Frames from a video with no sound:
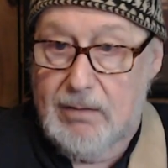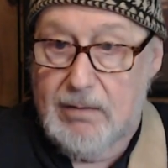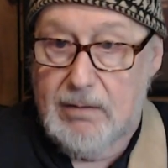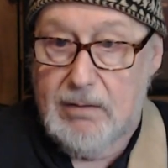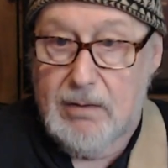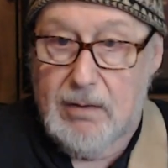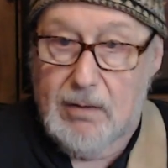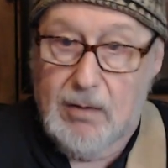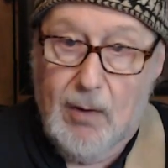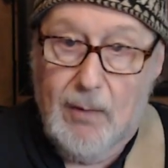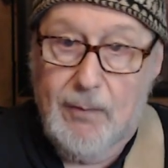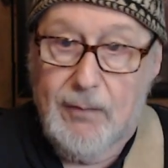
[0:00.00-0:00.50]

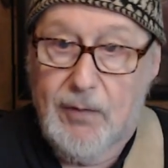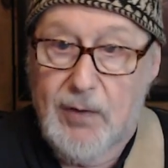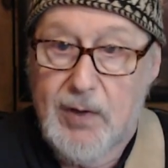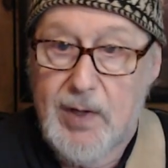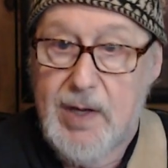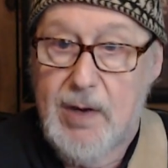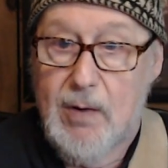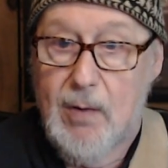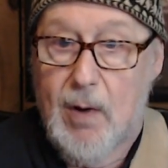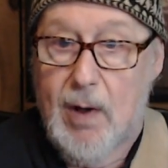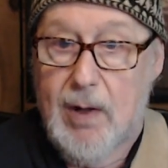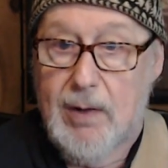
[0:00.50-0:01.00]
Hopefully you
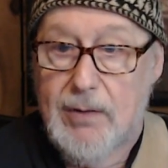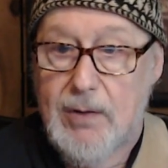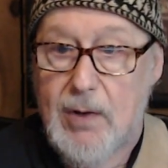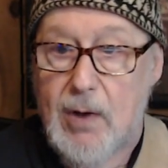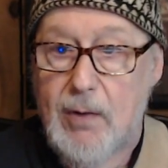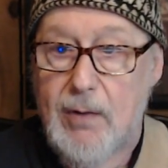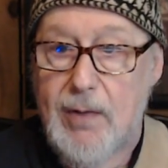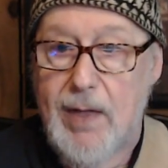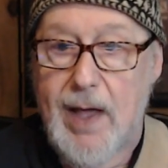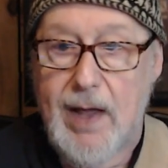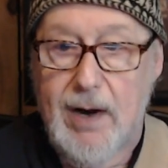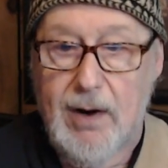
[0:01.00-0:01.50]
all know
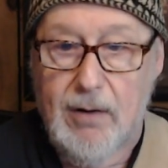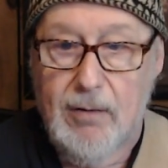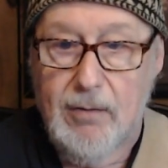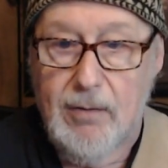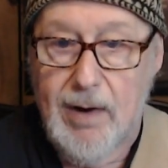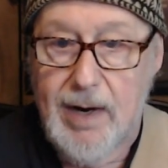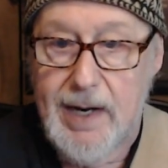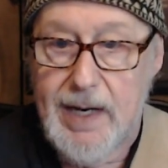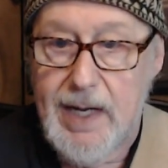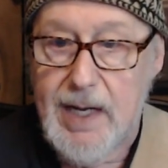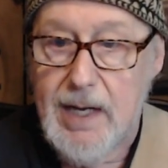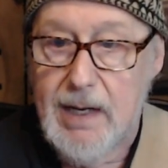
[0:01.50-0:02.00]
that
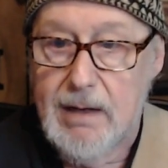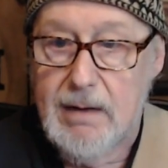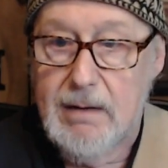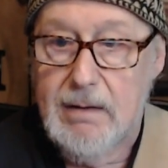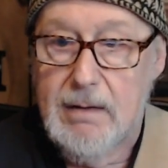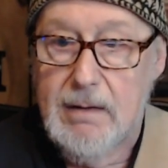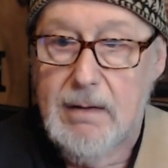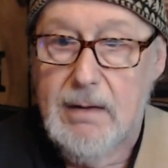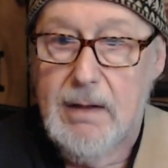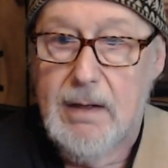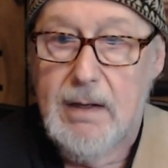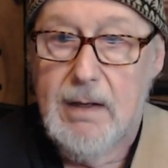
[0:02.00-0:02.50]
already.
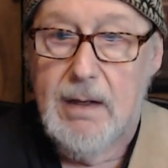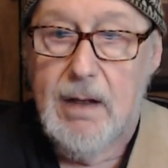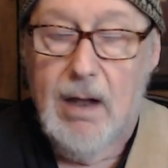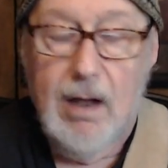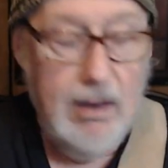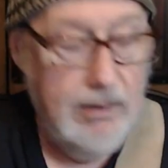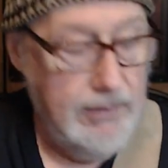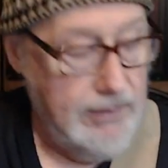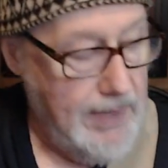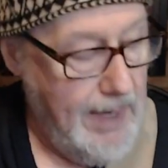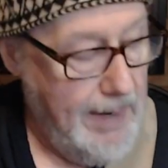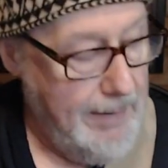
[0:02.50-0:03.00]
I'll
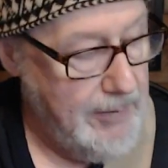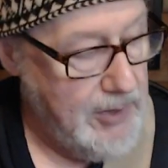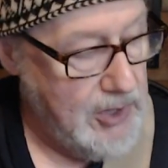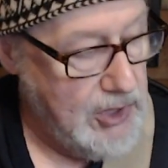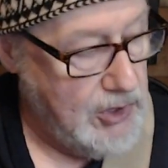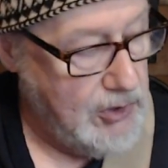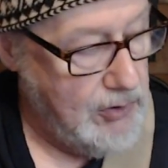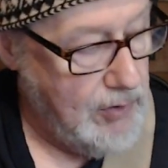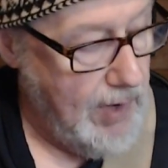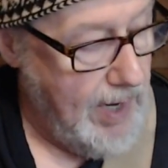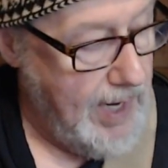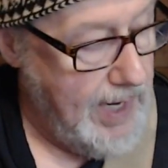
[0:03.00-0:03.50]

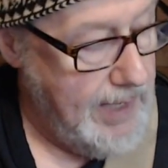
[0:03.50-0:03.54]
demonstrate.